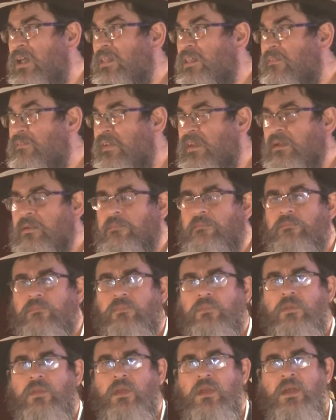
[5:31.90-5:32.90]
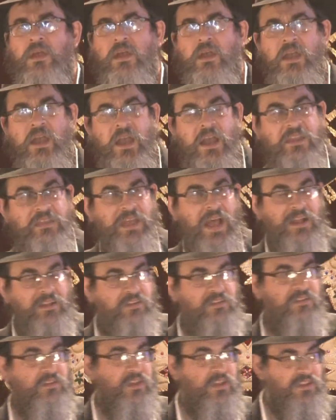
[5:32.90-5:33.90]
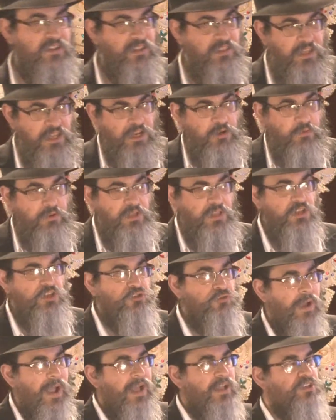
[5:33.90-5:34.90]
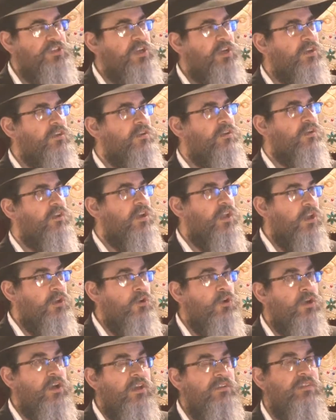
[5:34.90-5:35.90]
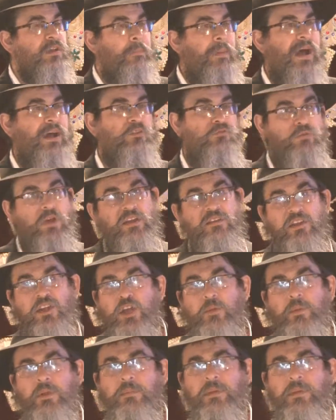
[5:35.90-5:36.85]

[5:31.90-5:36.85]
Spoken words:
living. And it's literally tragic. Chinuch is about raising human